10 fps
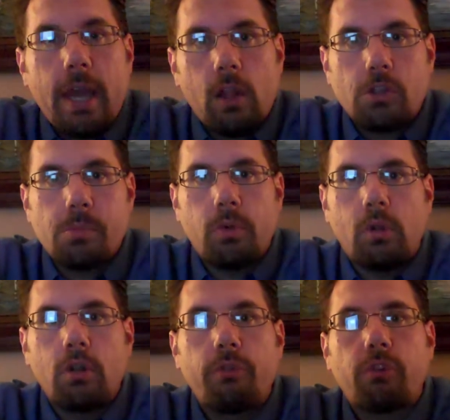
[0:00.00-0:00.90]
be
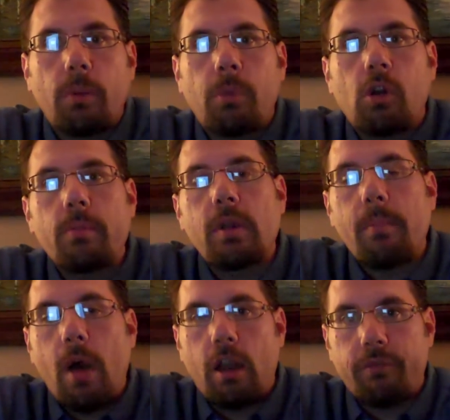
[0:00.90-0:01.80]
eligible for a
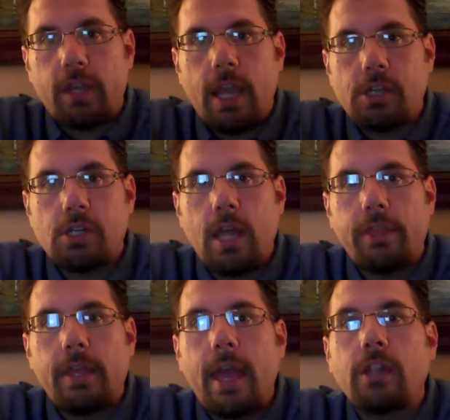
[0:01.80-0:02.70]
permanent modification
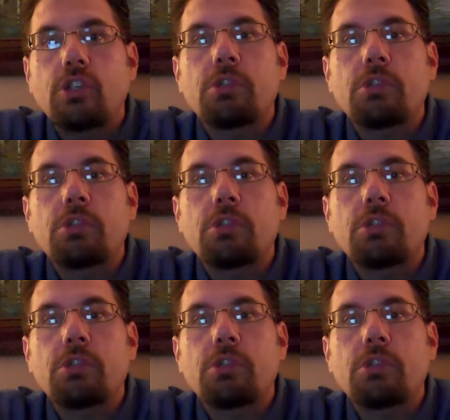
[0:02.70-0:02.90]
at the end.